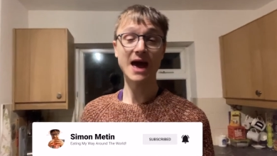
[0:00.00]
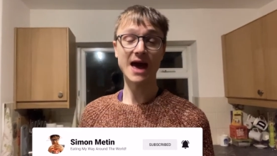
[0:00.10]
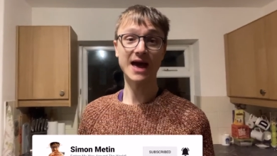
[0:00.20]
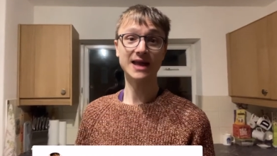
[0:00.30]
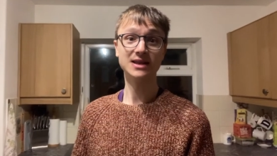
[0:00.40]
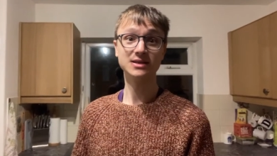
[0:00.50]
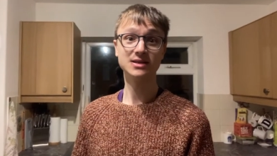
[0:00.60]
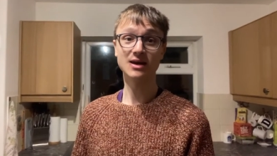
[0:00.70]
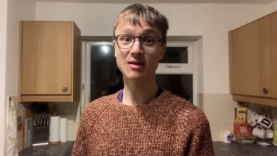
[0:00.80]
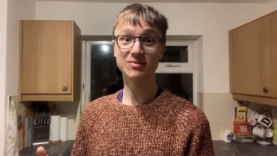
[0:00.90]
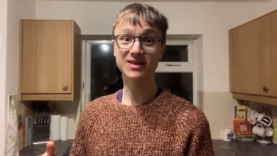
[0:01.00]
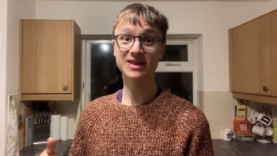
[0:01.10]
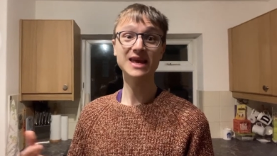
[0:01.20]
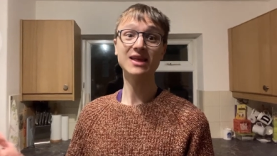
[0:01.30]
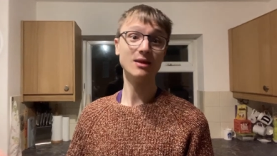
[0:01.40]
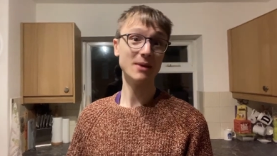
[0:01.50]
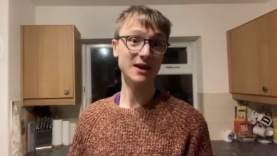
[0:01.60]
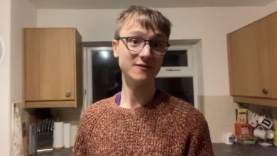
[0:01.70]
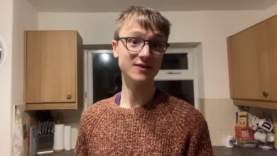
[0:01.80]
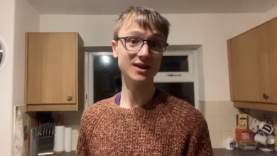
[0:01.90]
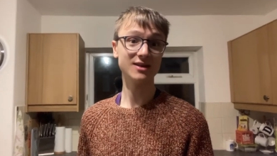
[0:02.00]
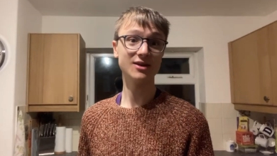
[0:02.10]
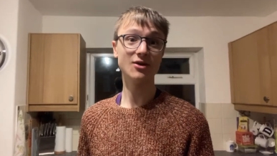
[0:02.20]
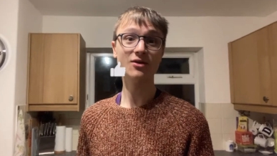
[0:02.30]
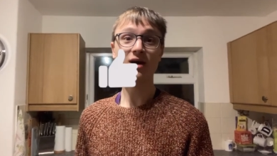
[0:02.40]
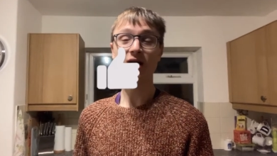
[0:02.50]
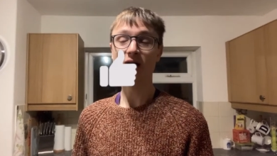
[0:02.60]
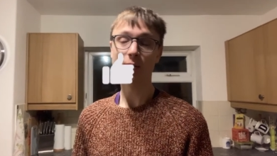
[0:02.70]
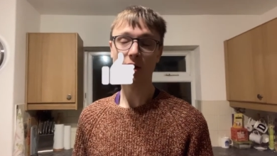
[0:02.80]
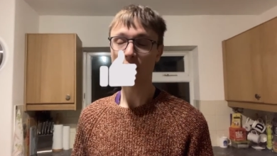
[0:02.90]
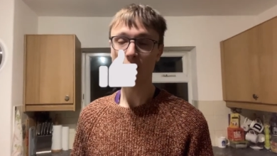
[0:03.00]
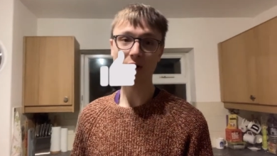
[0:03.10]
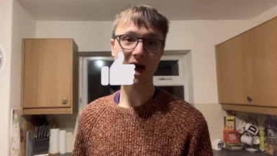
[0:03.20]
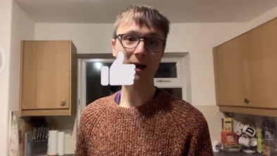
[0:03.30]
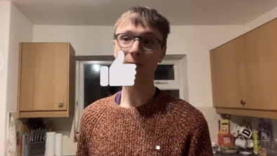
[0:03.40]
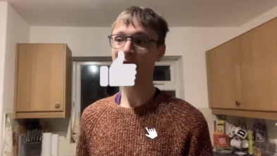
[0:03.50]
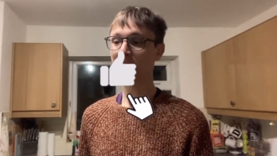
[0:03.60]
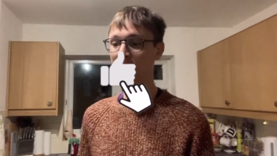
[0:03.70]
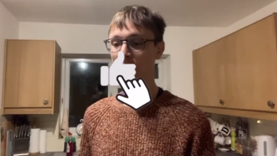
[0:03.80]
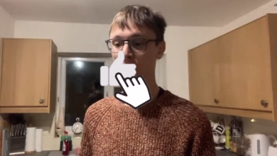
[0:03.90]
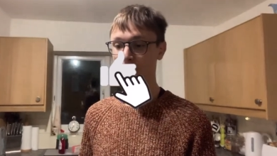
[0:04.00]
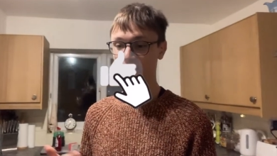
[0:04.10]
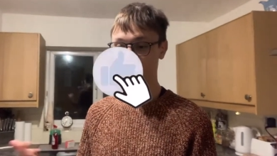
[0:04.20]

And I'm seeing the benefits, you know, I'm a lot more happy, I'm a lot more